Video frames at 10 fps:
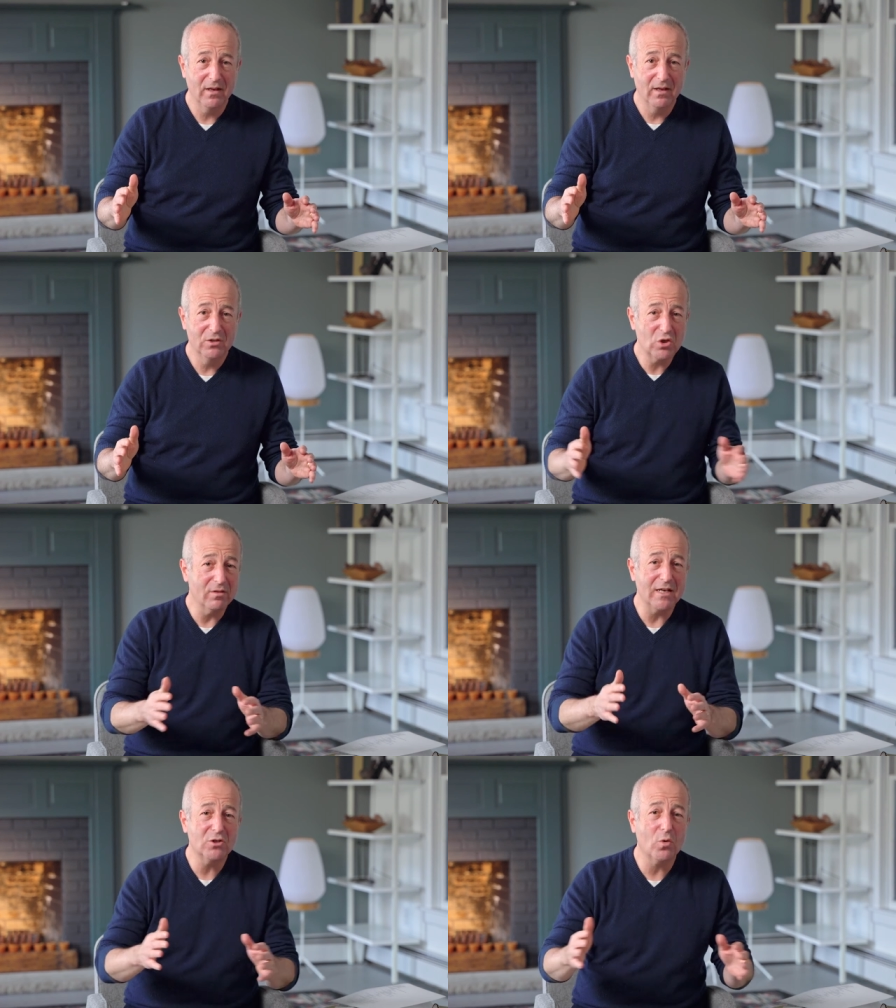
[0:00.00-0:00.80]
So
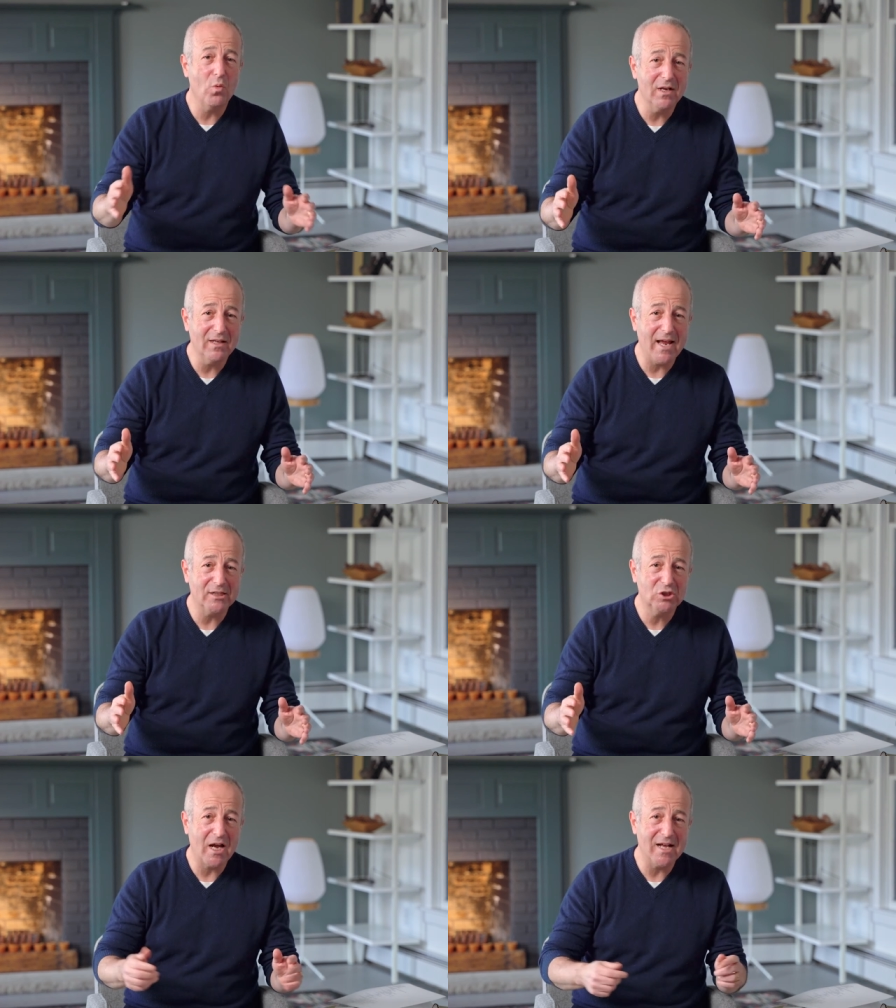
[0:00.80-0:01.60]
they took one last
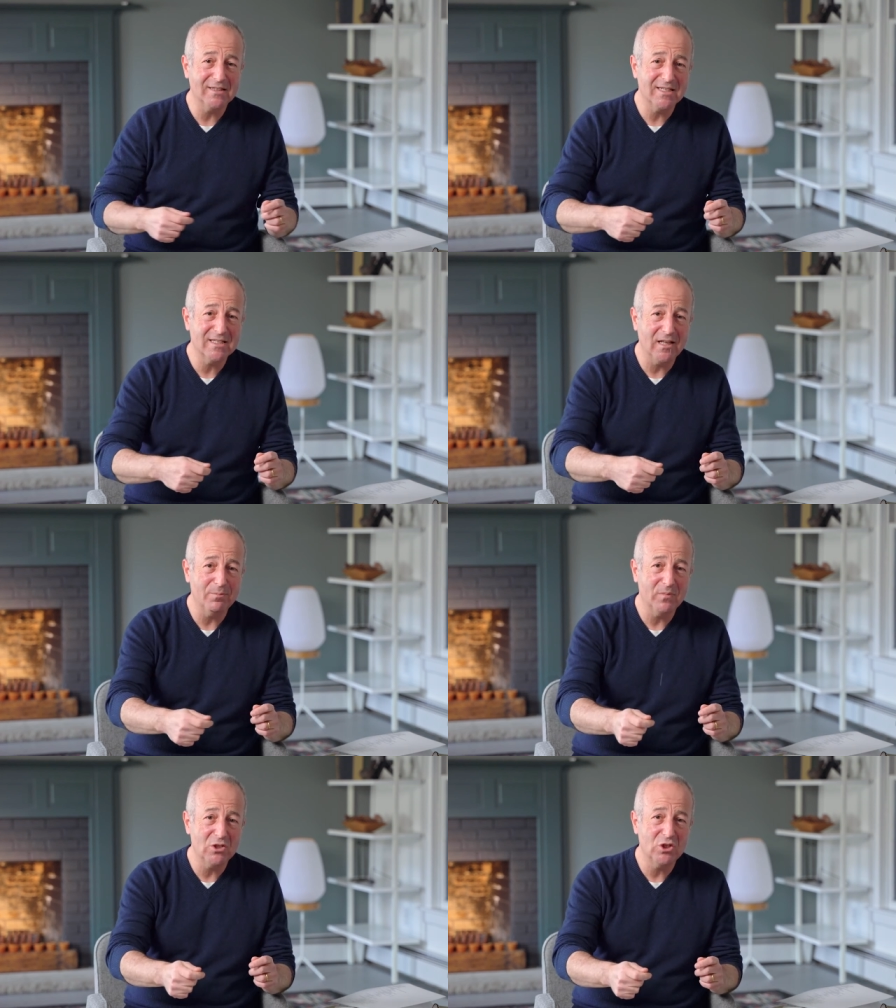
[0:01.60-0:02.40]
shot to
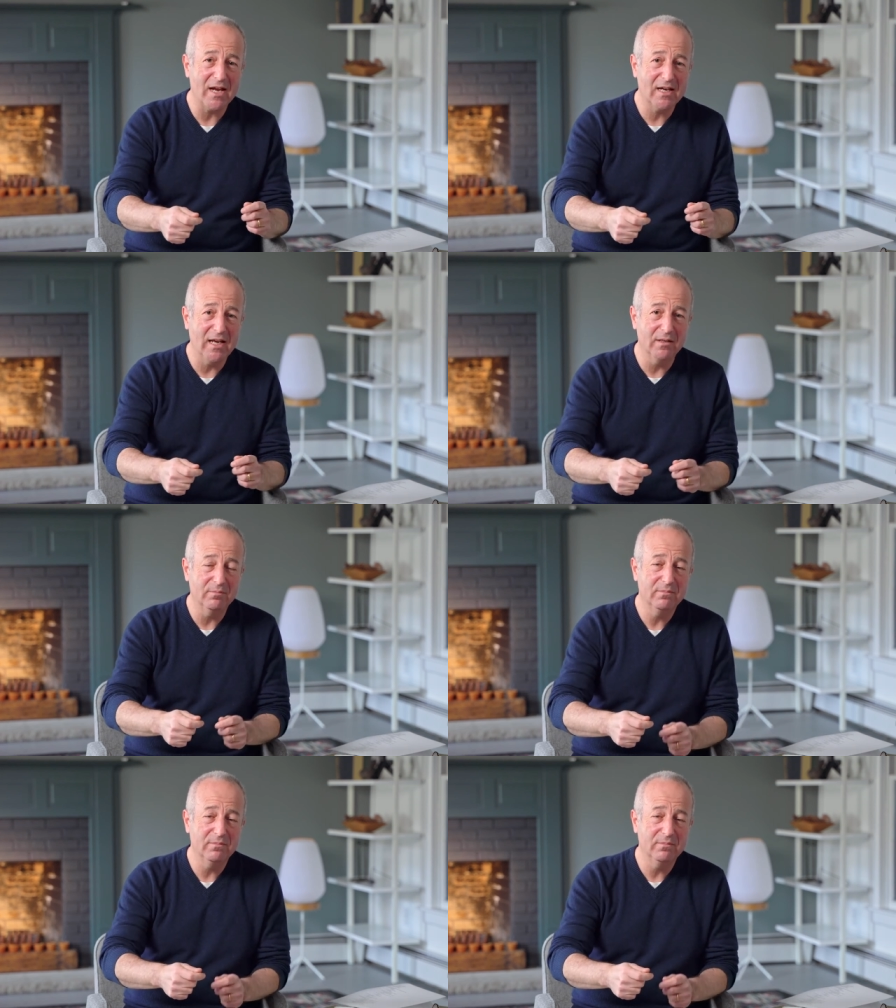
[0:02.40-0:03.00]
slip the check in.